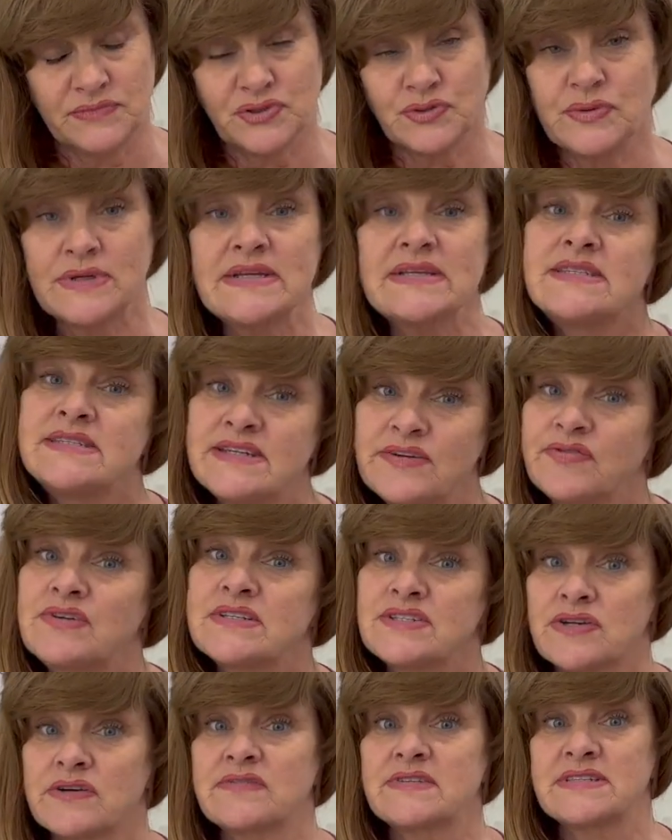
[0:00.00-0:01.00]
3
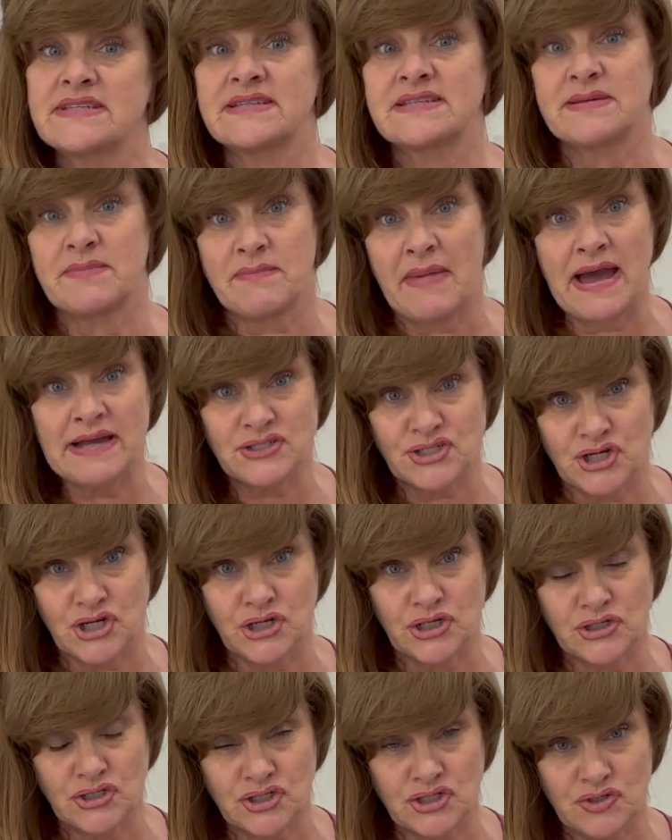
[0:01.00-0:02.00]
different services in my
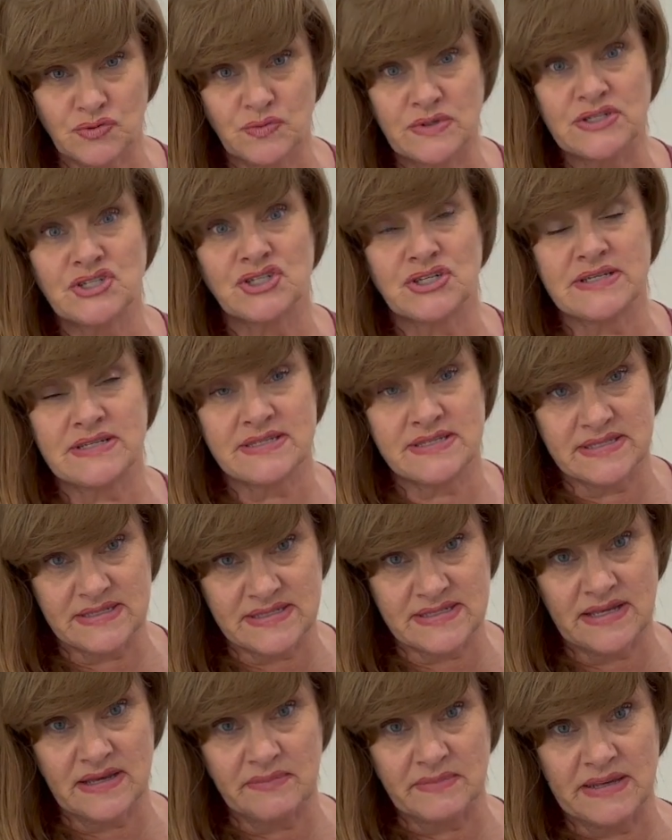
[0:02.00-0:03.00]
church, which is the
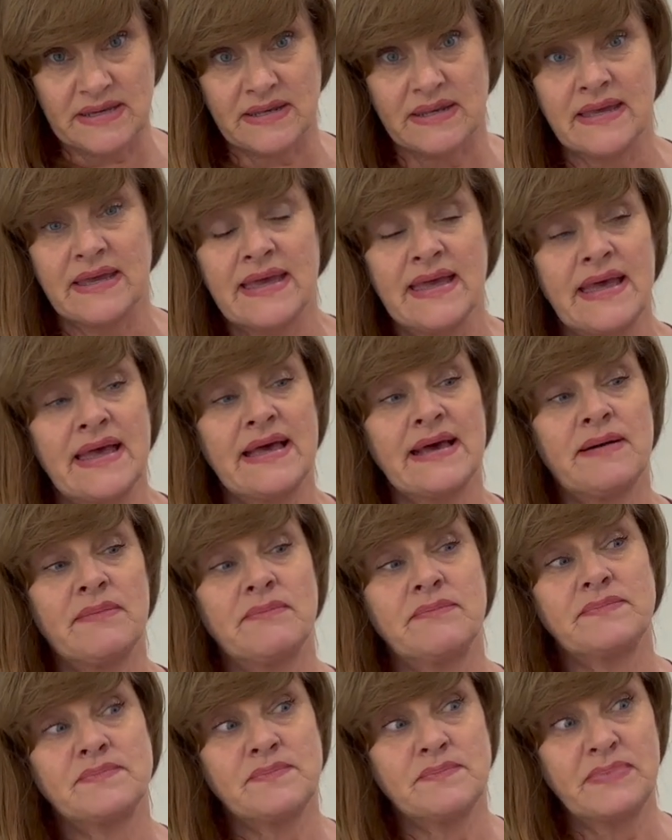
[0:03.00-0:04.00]
Summit.
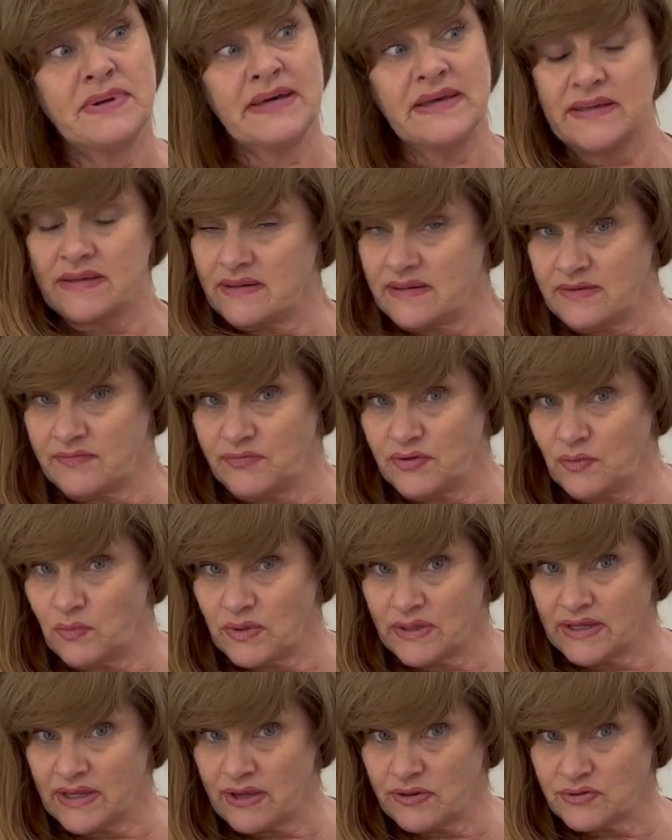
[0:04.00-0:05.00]
But if you
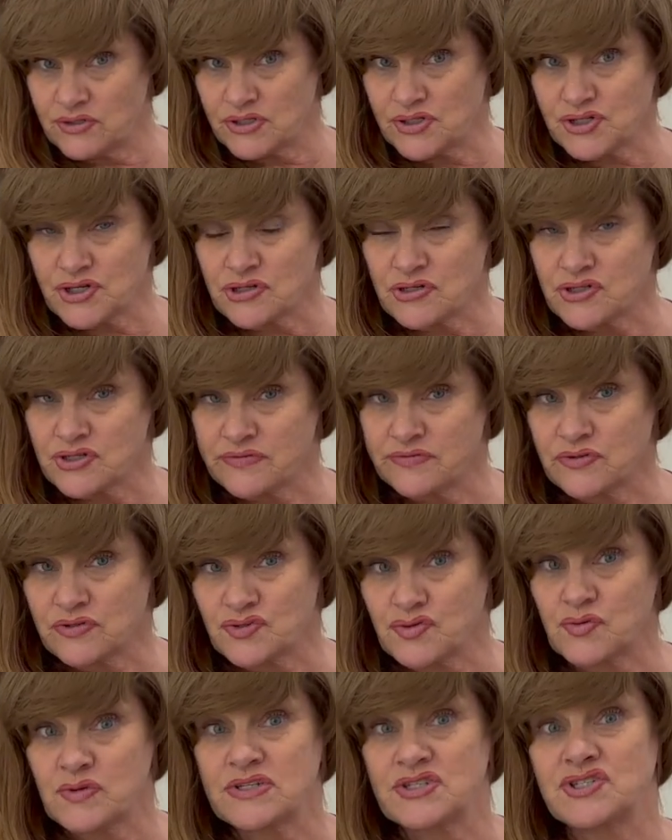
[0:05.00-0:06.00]
want to go to a church of your
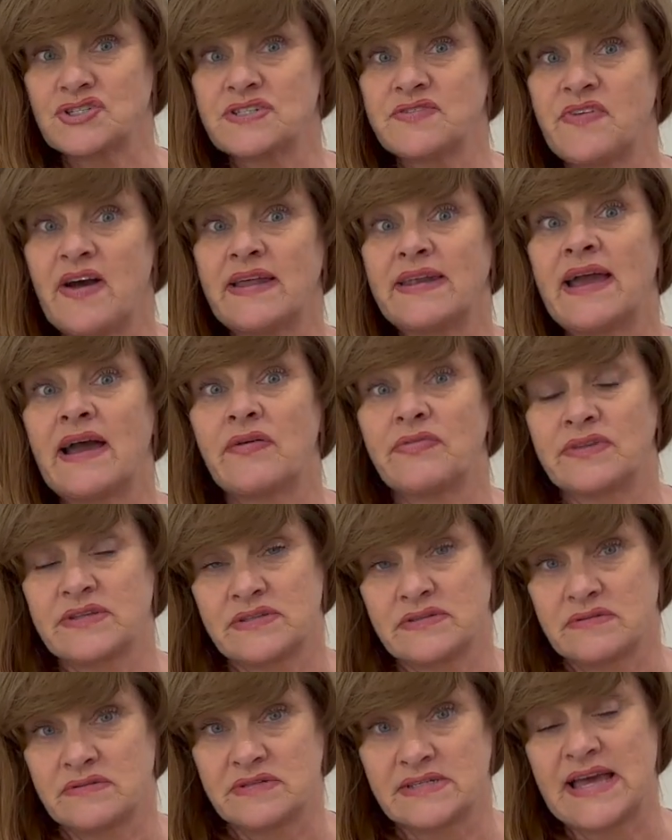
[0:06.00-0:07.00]
choice, just find out the
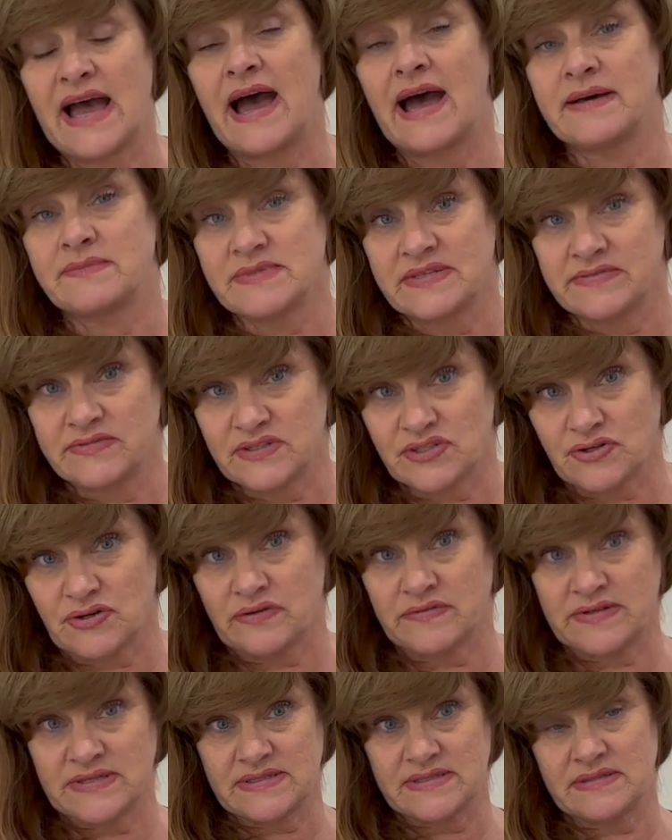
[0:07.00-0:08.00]
times of the
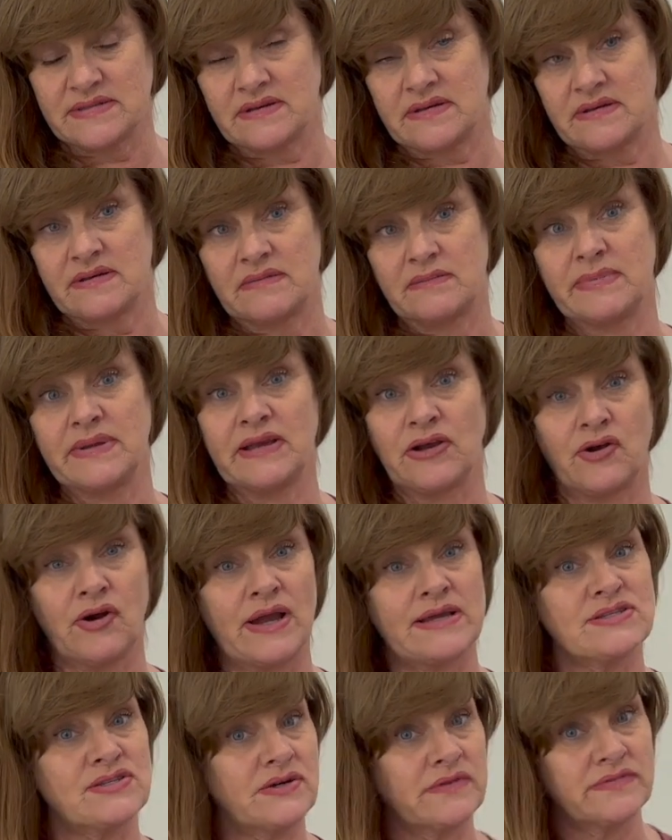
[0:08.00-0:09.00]
service. It'll be a
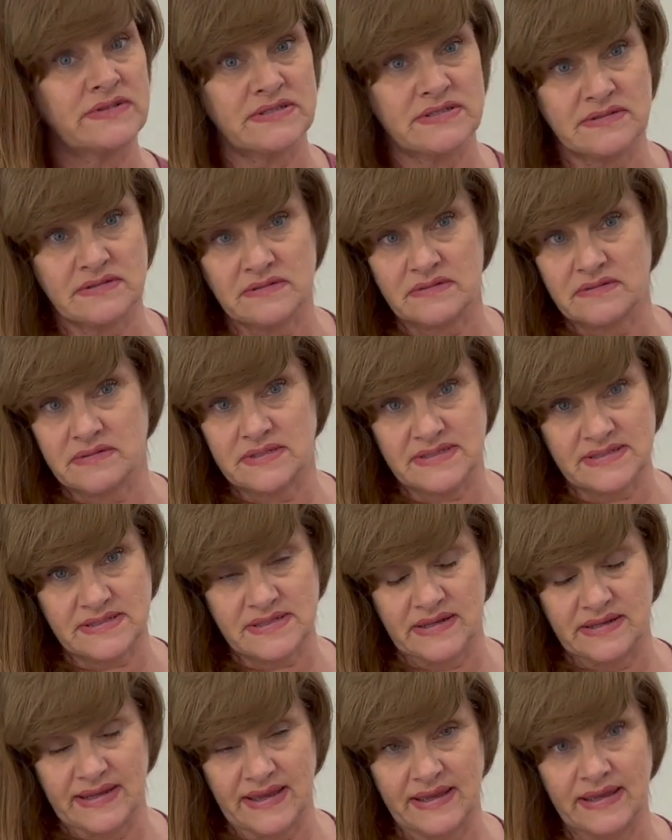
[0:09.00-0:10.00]
great service this
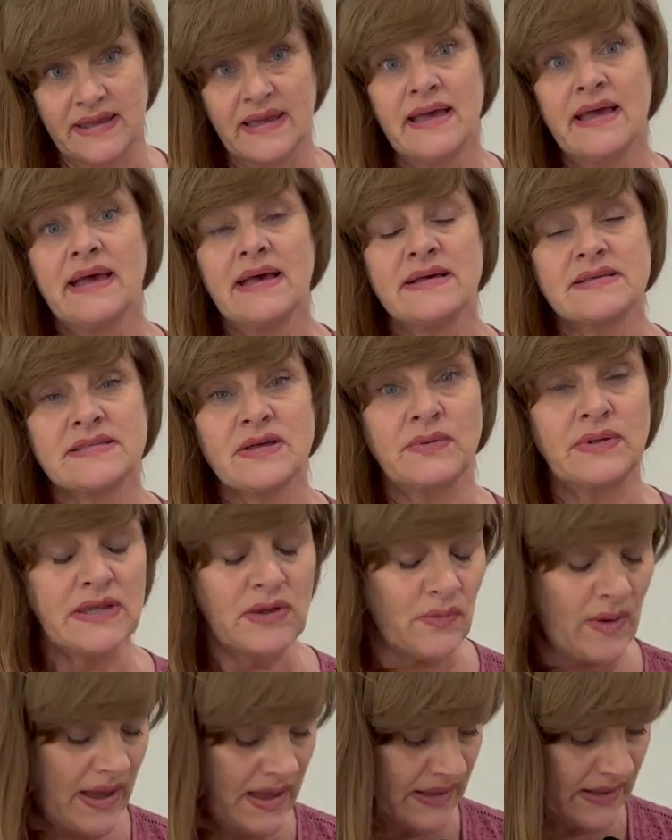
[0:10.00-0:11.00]
Sunday. So
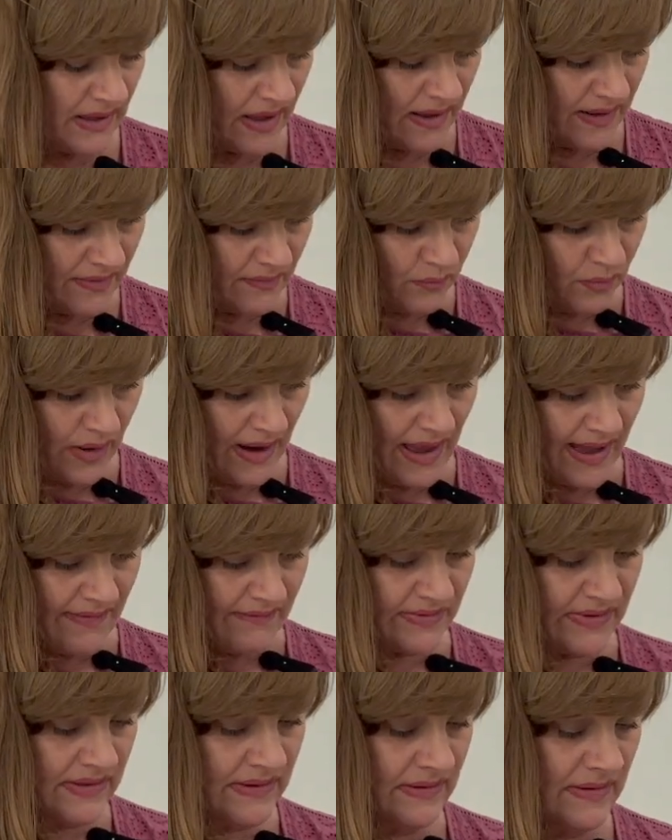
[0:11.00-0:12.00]
anyway, we're
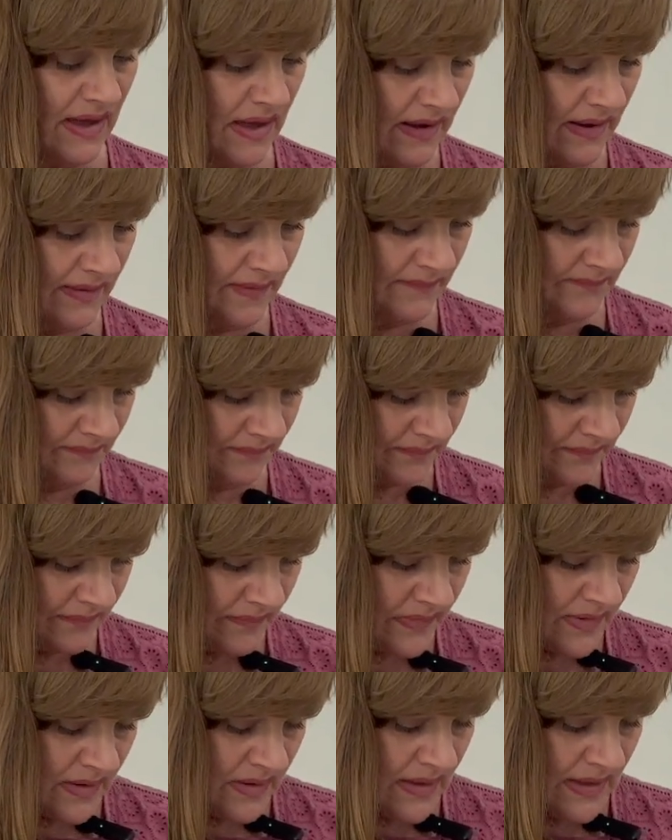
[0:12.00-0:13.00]
having
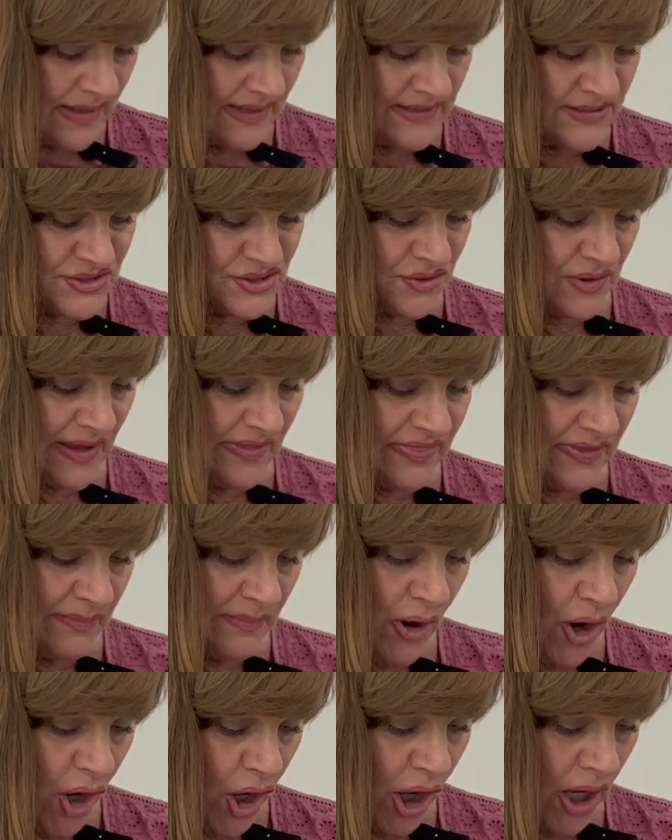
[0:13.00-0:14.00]
Easter at the
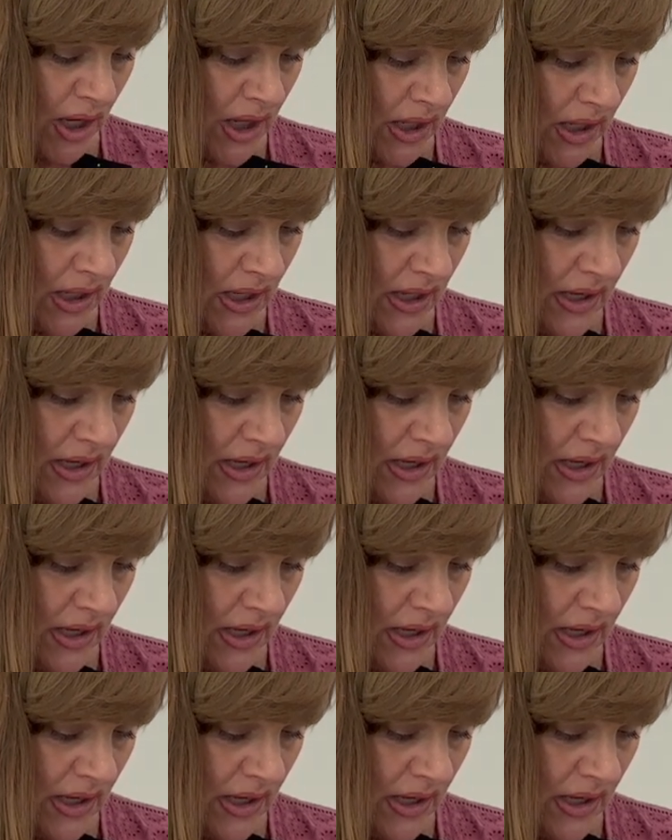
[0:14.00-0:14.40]
Park